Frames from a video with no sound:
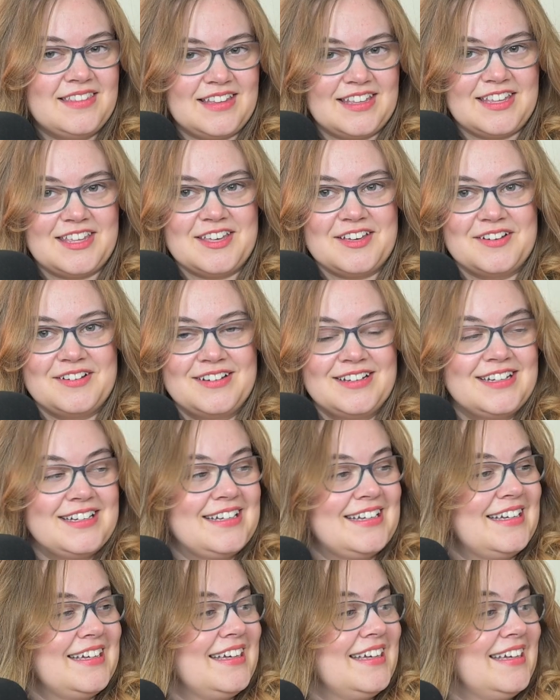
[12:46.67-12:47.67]
Thank you.
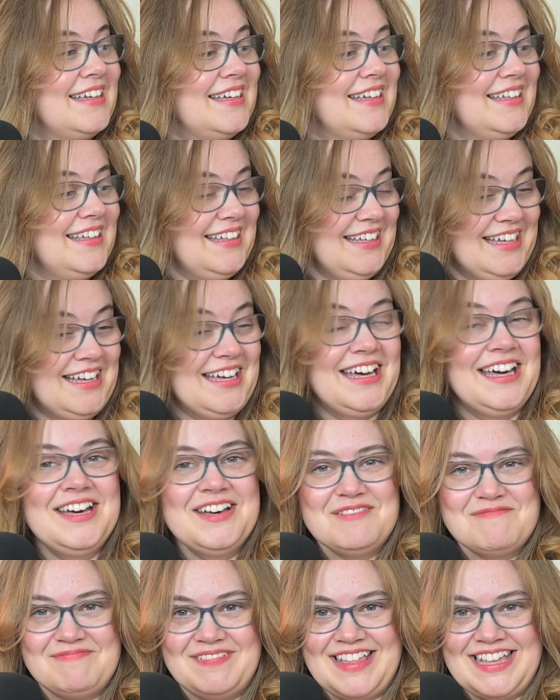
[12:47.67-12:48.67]

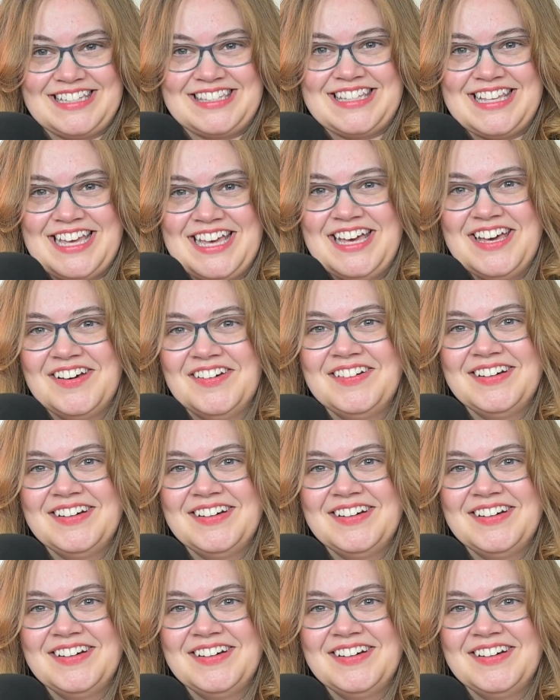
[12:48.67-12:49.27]
Bless you.